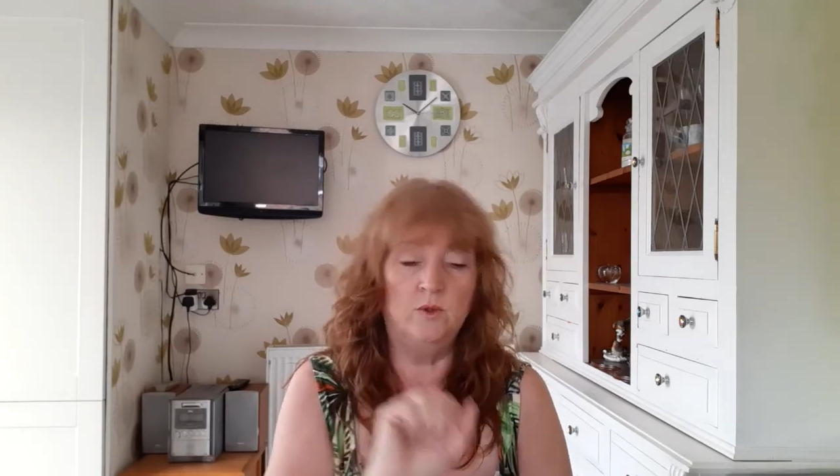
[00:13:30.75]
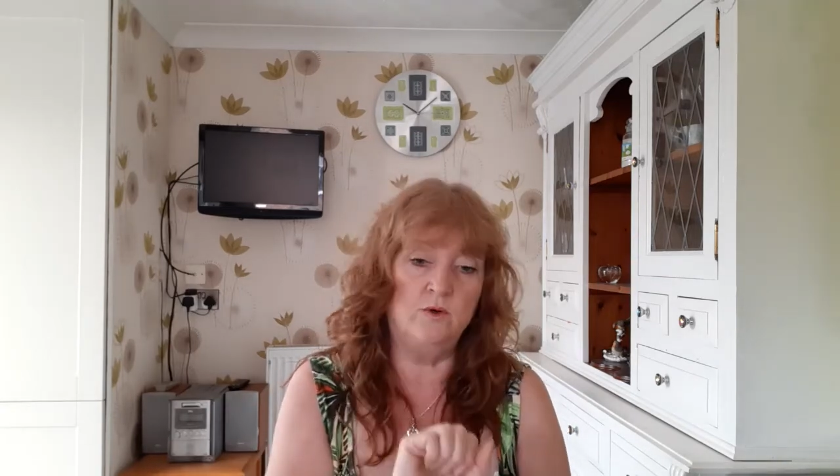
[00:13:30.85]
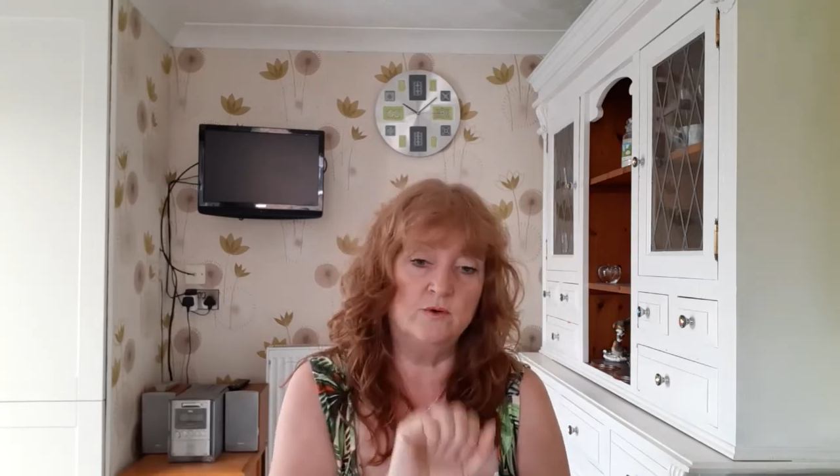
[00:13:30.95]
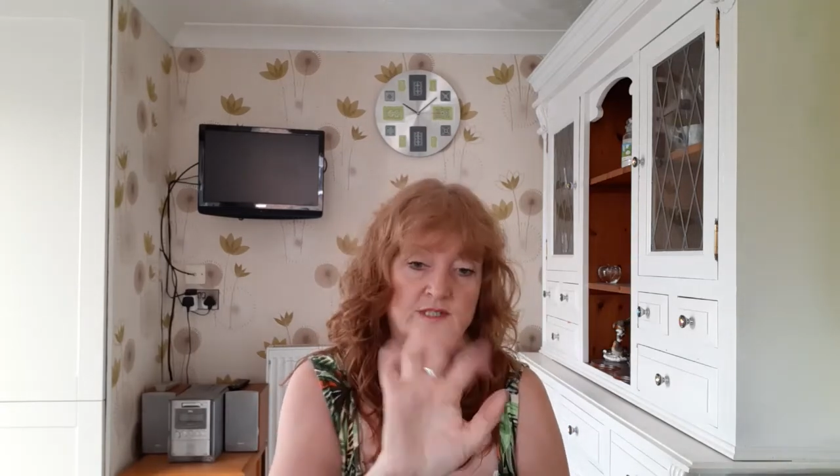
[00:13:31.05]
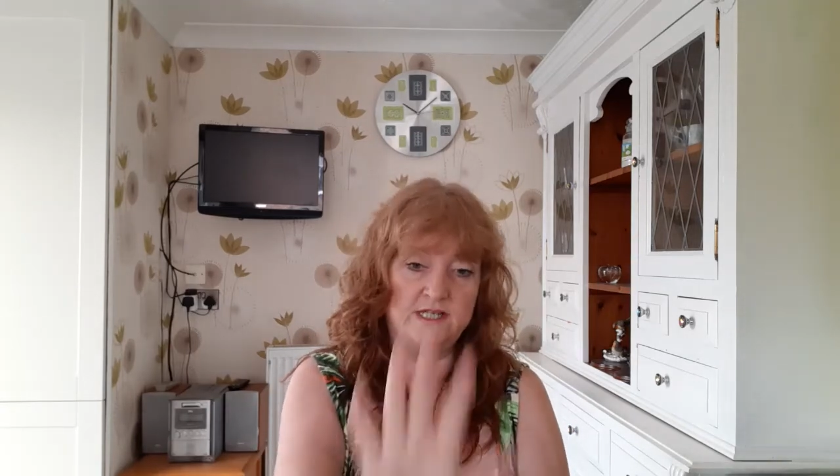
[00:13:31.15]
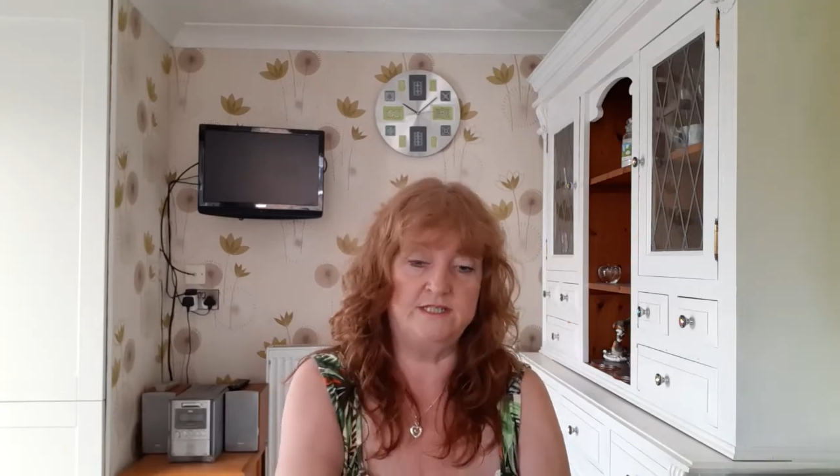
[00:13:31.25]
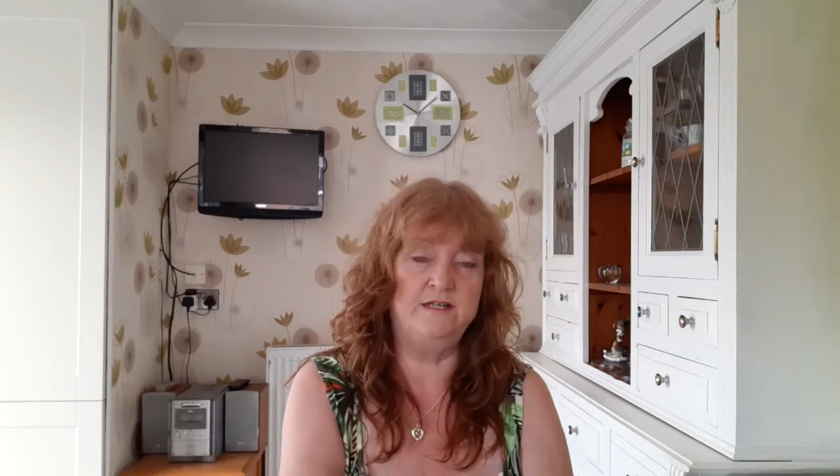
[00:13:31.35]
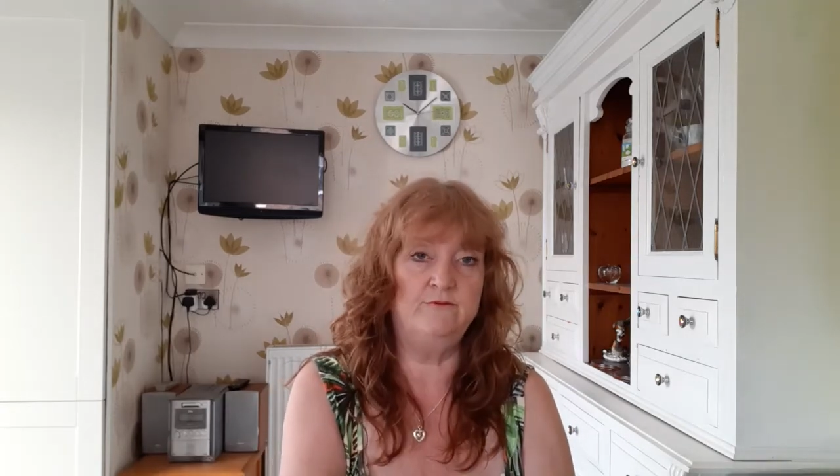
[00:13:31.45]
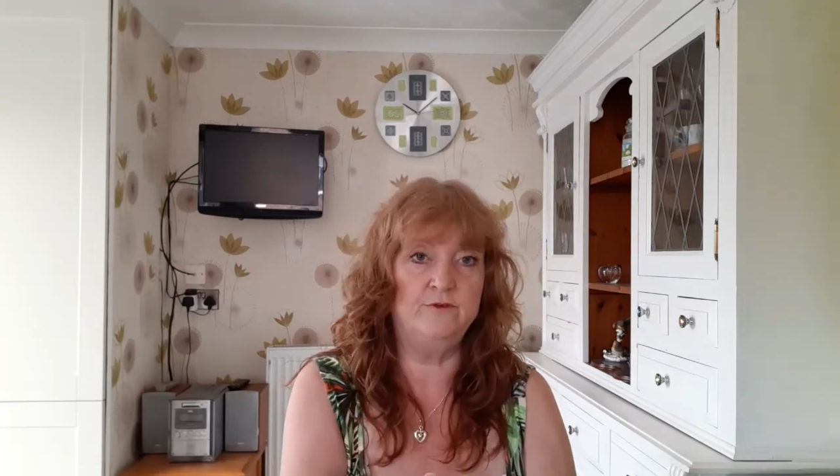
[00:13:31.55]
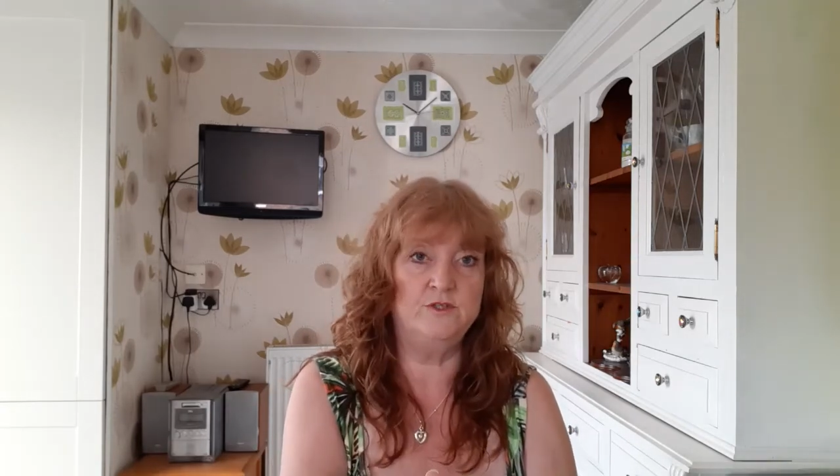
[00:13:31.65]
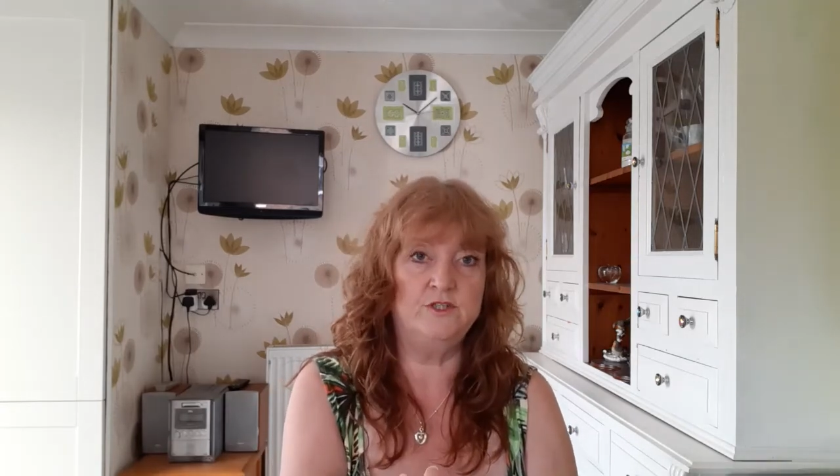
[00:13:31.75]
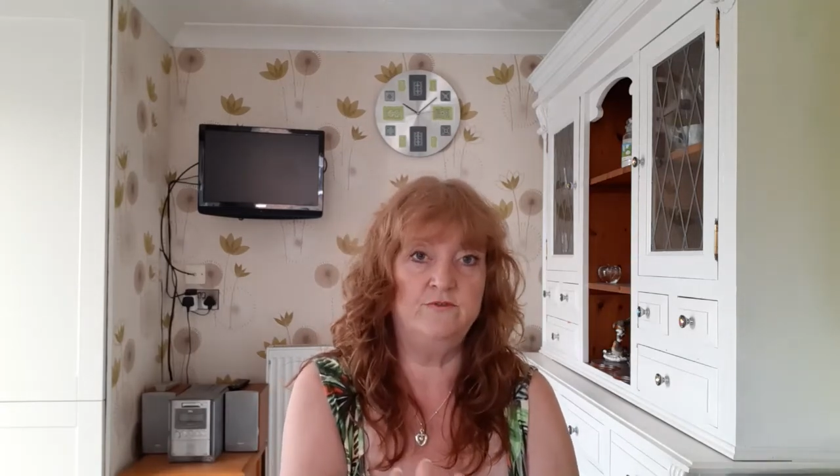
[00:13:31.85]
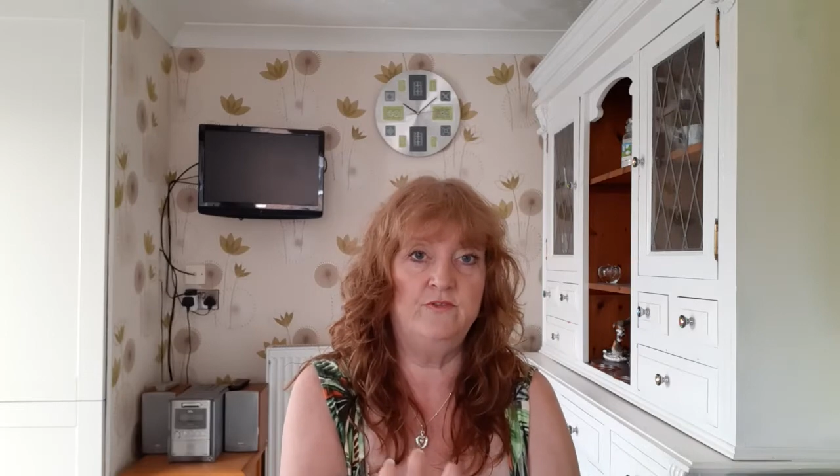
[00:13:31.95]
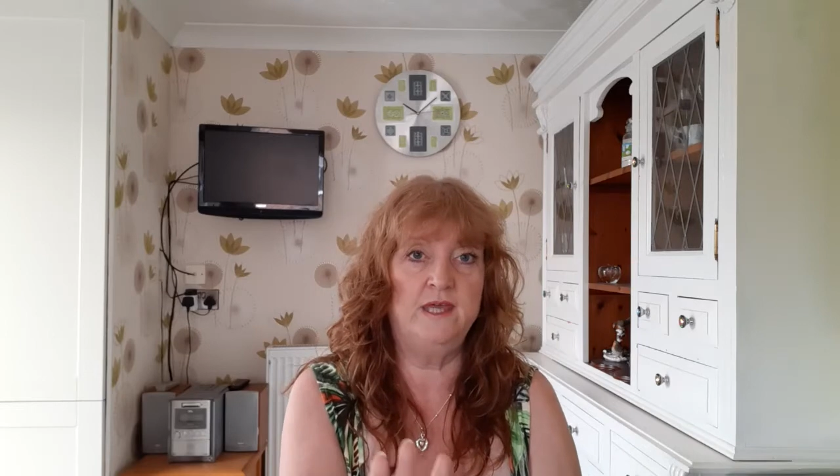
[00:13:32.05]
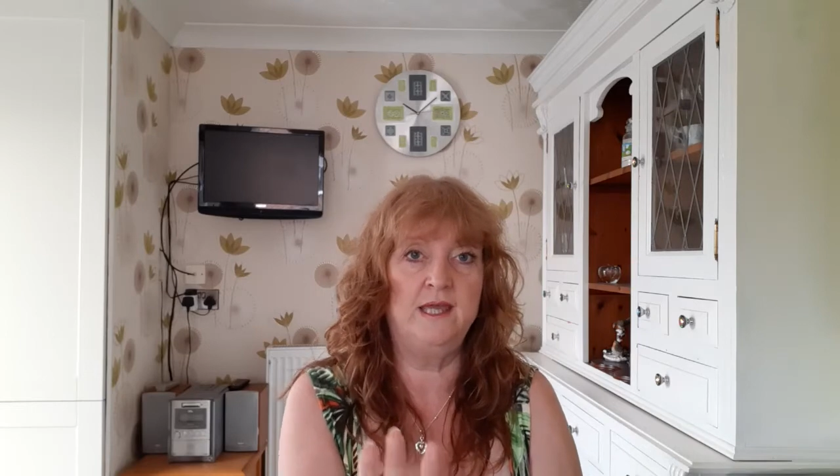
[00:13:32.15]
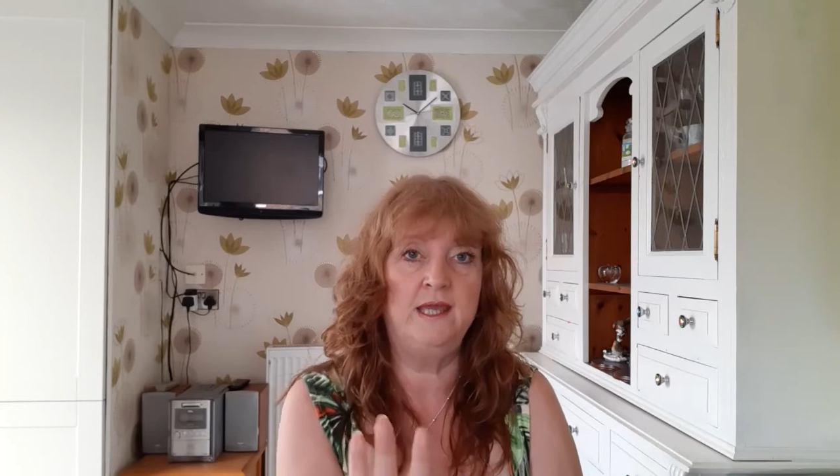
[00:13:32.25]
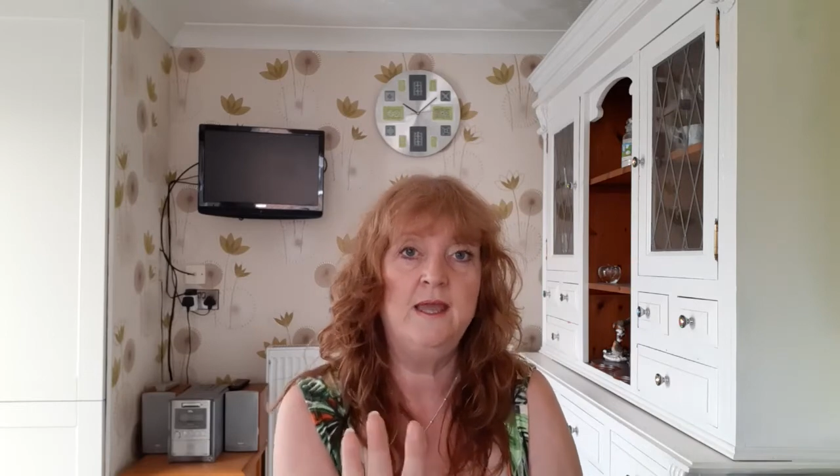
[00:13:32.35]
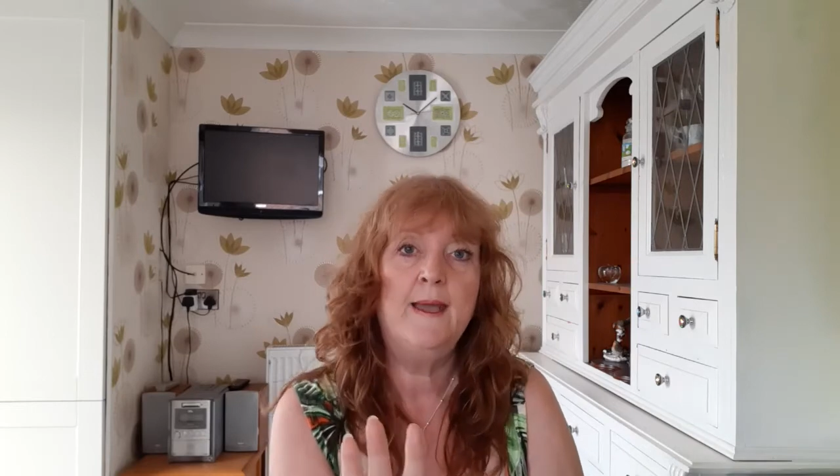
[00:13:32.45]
or standing in front of the